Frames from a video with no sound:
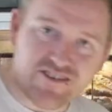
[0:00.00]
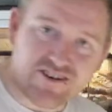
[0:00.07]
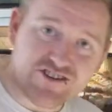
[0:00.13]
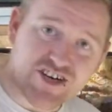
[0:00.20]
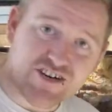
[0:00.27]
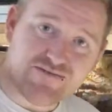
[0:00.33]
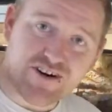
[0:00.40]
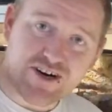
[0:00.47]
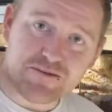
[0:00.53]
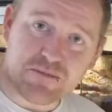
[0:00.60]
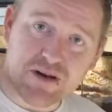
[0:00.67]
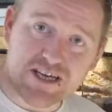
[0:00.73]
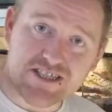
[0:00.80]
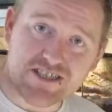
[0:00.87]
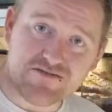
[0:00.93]
to try and find
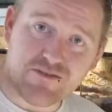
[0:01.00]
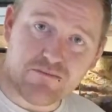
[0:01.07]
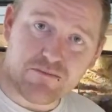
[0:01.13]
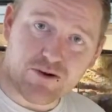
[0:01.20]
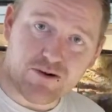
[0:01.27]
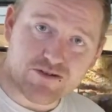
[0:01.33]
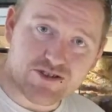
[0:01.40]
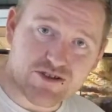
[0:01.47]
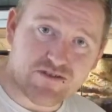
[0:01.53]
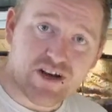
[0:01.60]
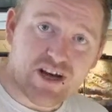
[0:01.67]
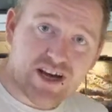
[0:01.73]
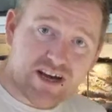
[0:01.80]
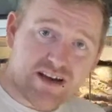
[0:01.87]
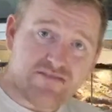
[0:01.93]
places for more stuff.
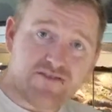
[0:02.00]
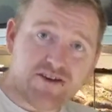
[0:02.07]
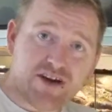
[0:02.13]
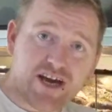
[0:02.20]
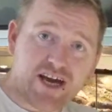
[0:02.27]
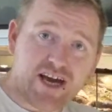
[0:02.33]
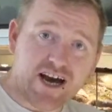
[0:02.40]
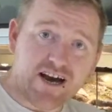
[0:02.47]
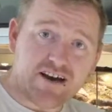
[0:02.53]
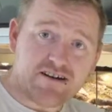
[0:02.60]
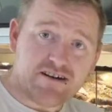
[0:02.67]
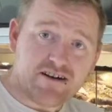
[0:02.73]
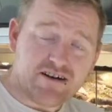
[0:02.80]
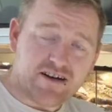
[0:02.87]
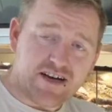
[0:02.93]
If you're here,
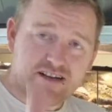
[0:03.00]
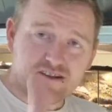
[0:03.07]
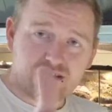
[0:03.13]
hit the